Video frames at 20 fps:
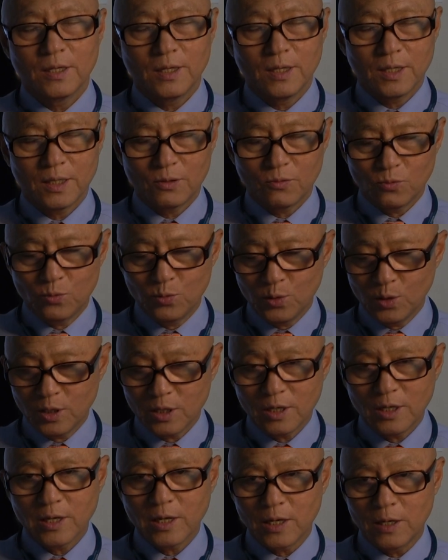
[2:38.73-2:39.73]
It
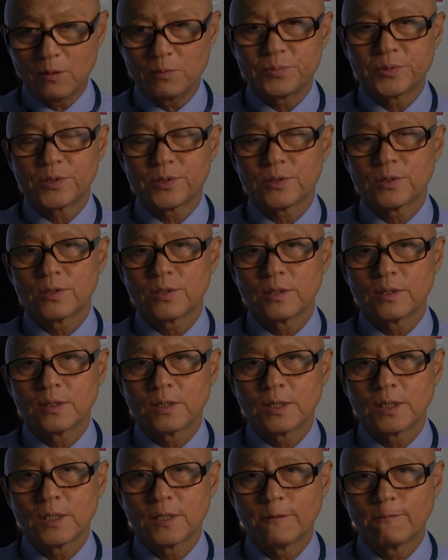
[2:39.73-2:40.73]
really helps.
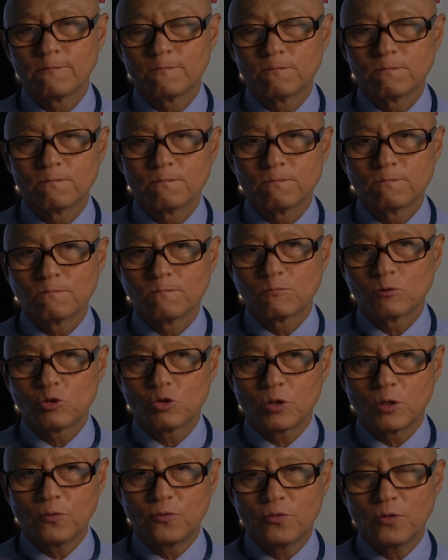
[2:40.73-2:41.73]

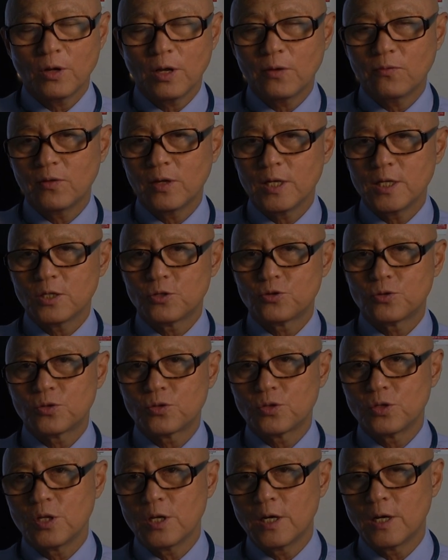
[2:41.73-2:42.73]
So if you have any
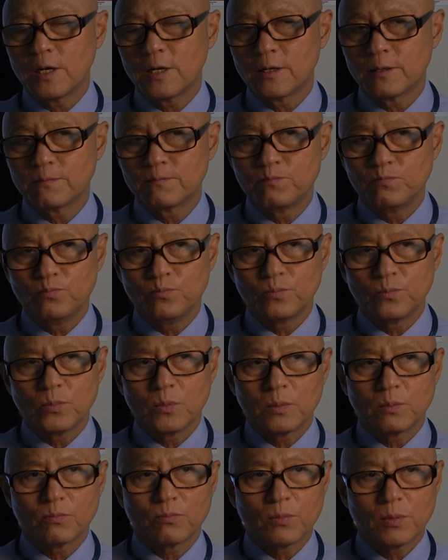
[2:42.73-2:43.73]
uh,
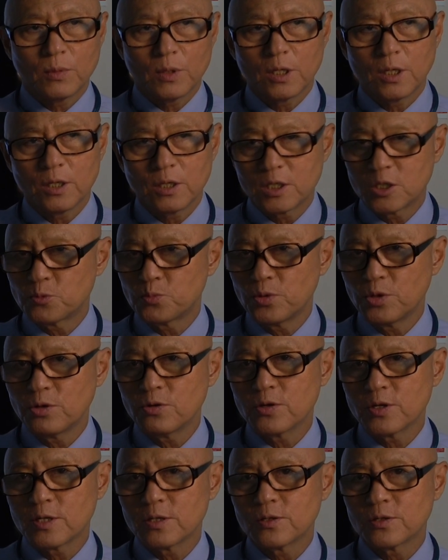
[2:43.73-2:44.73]

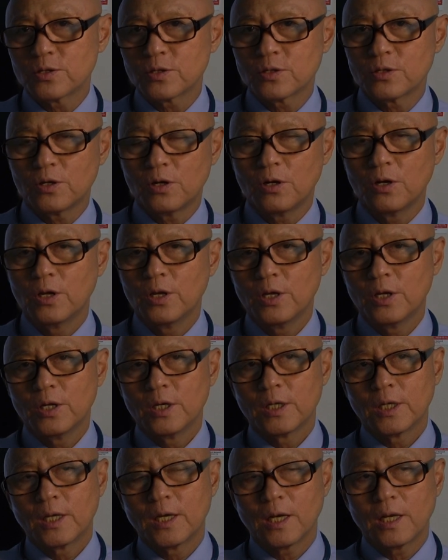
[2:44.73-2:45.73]
experience
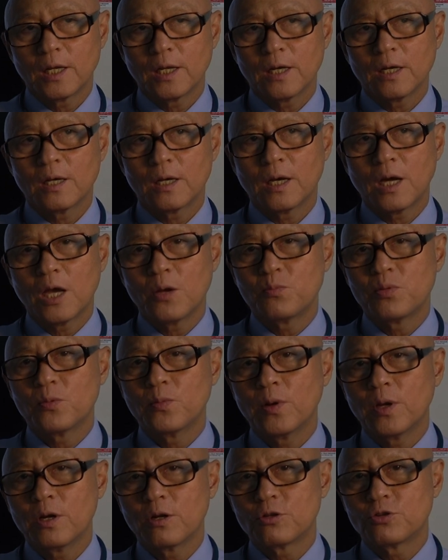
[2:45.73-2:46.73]
getting a
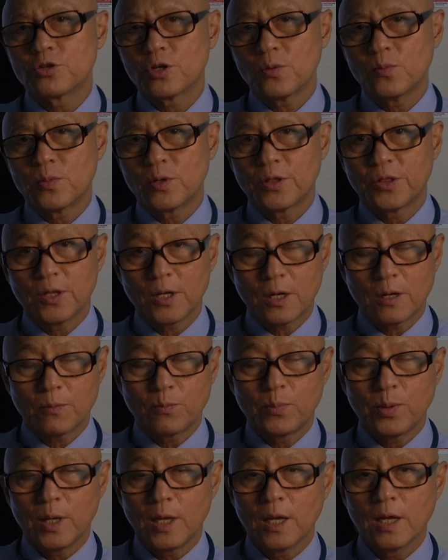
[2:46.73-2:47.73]
hyperbaric chamber
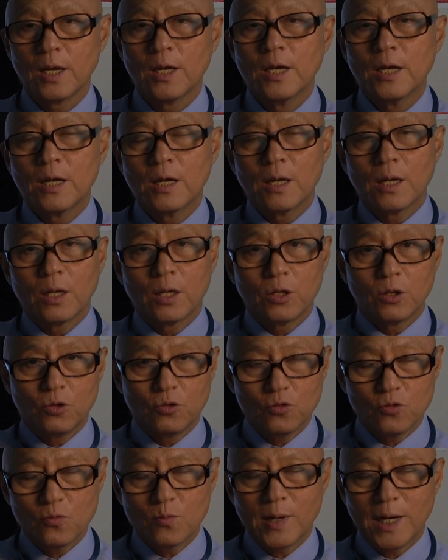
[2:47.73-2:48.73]
therapy,
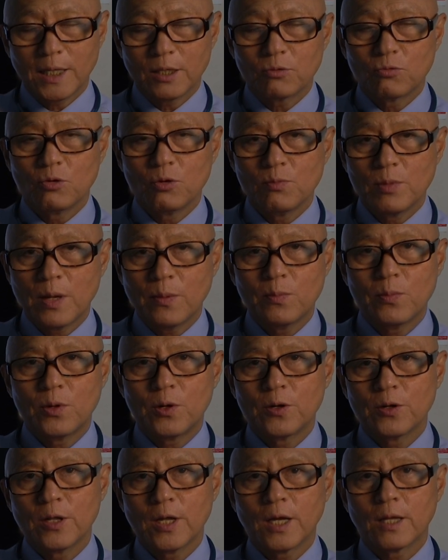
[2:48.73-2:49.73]
you might
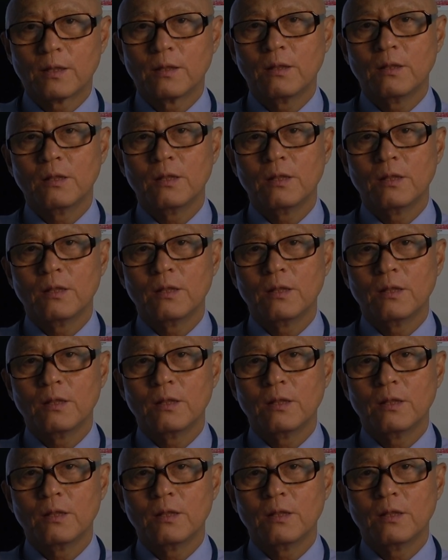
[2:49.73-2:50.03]
remember that